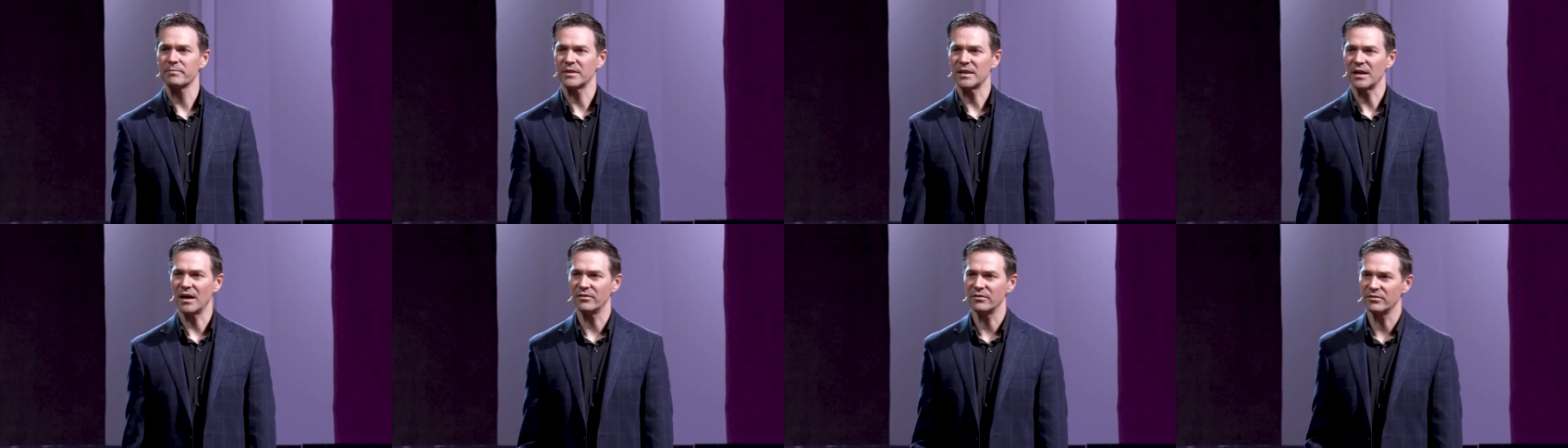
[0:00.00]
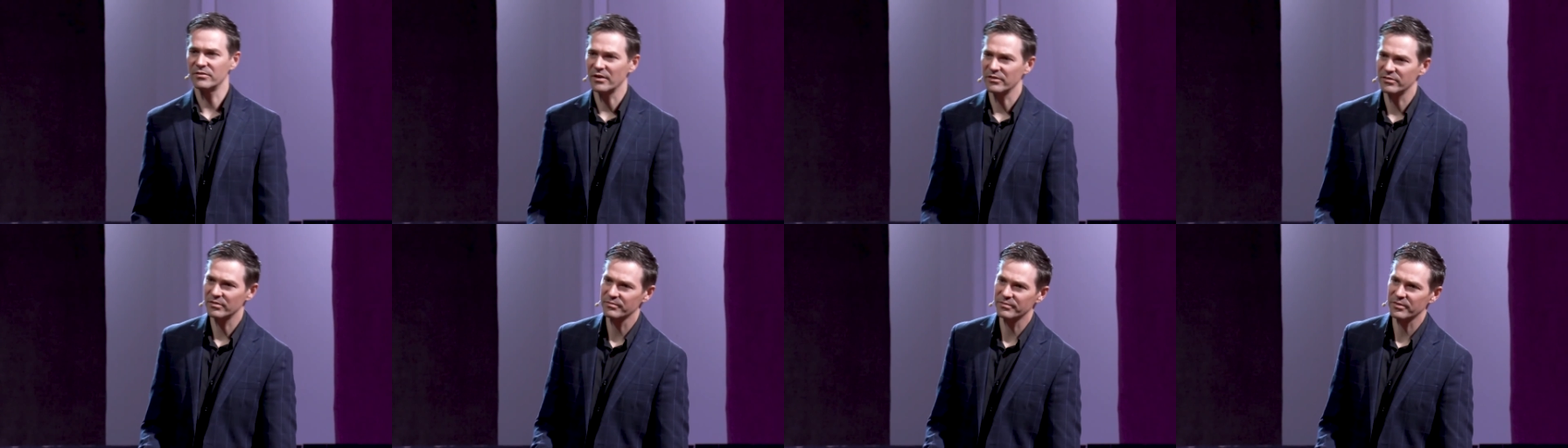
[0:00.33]
As it
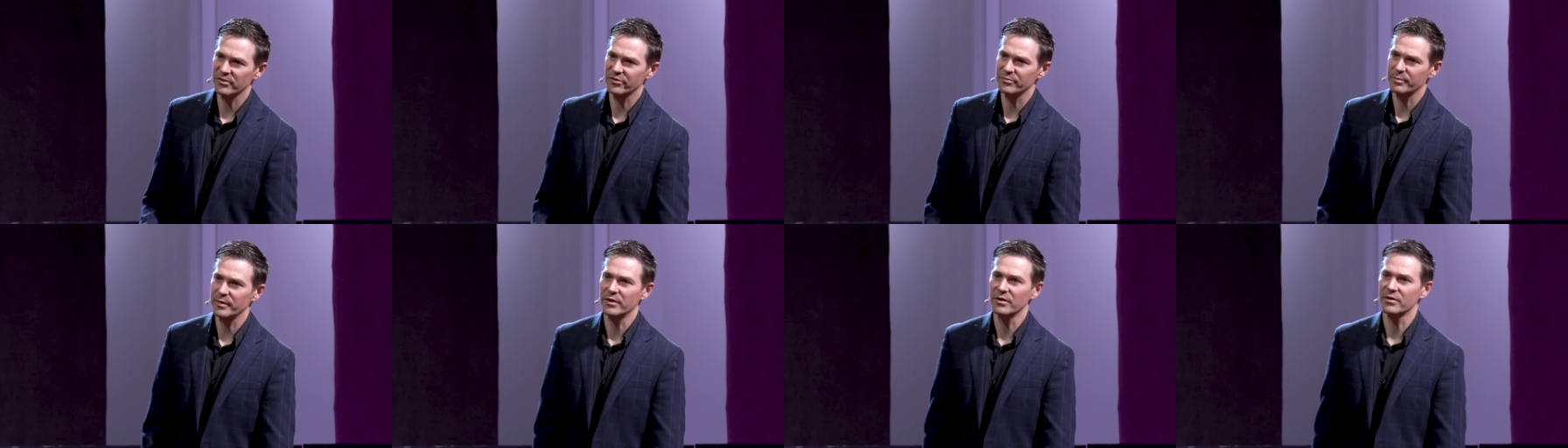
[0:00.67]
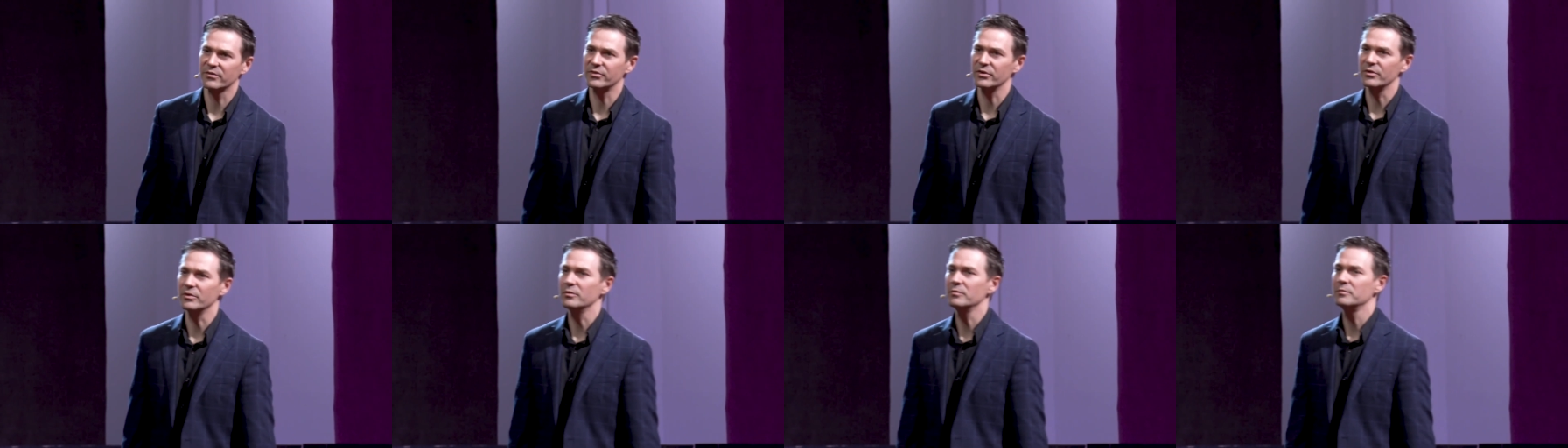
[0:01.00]
says in 1 Peter
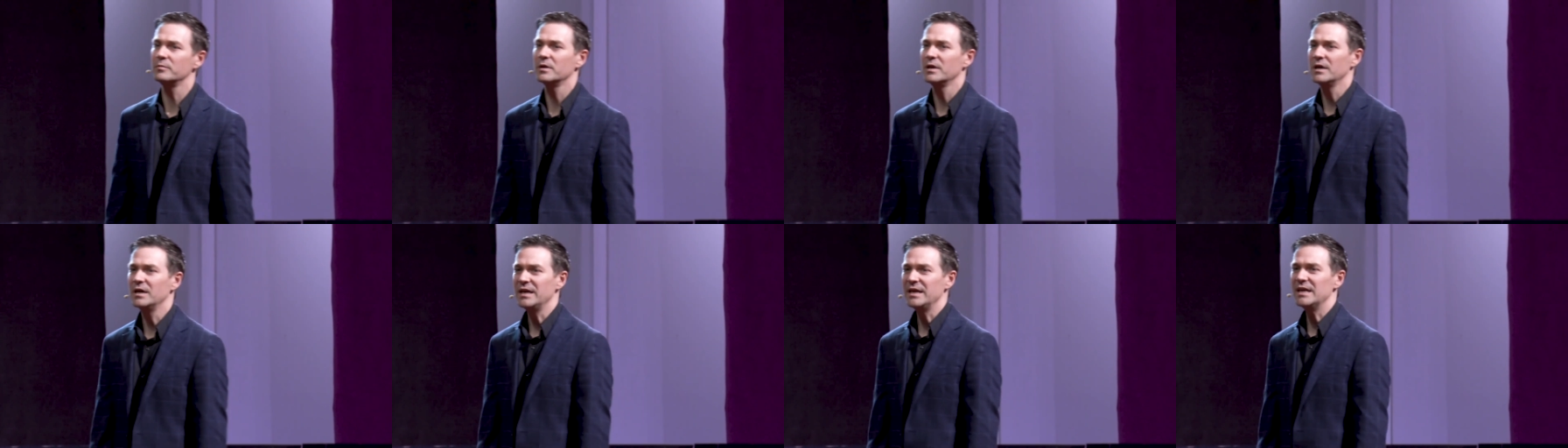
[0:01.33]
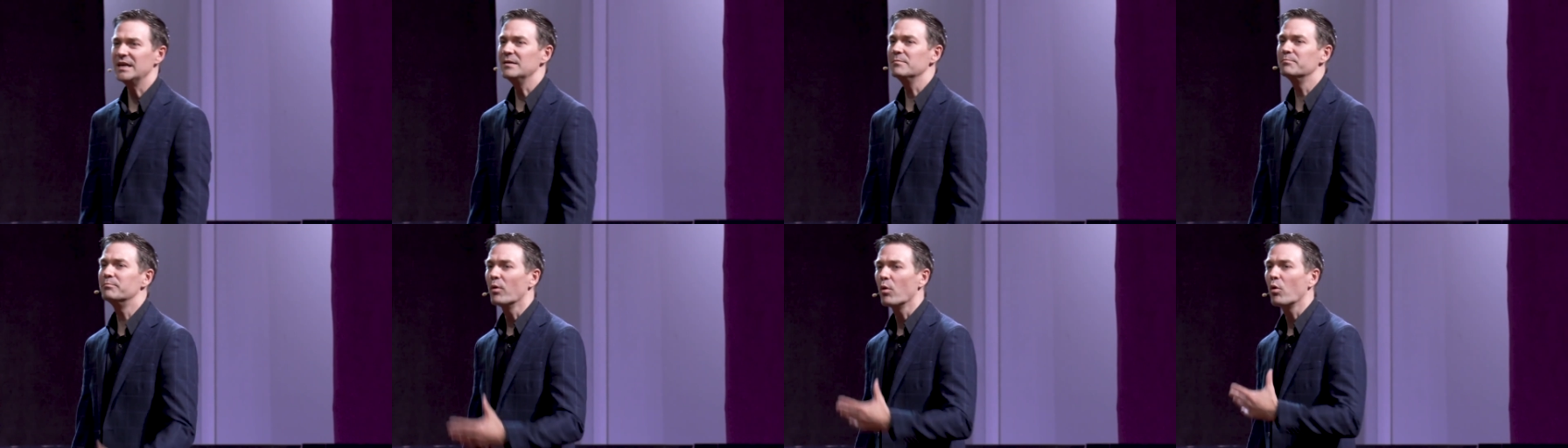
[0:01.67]
2,
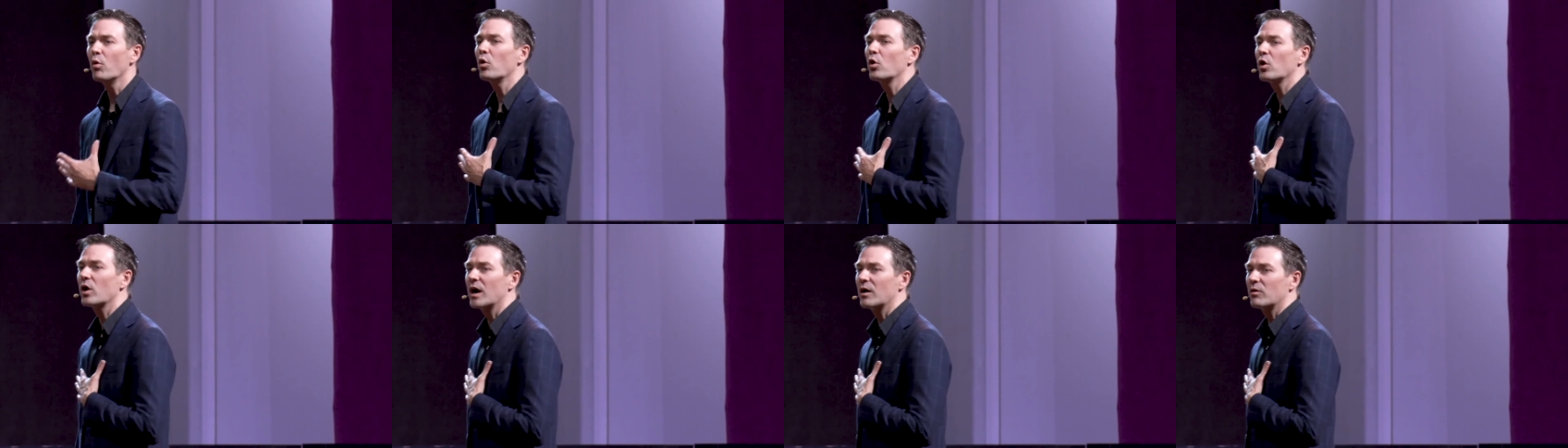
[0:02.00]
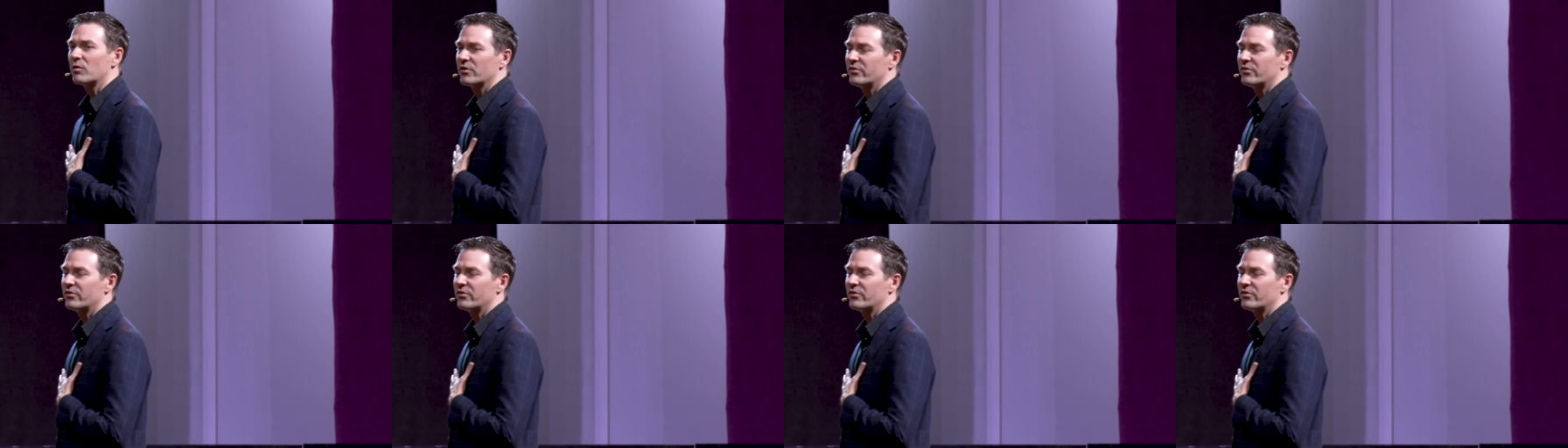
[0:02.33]
he bore our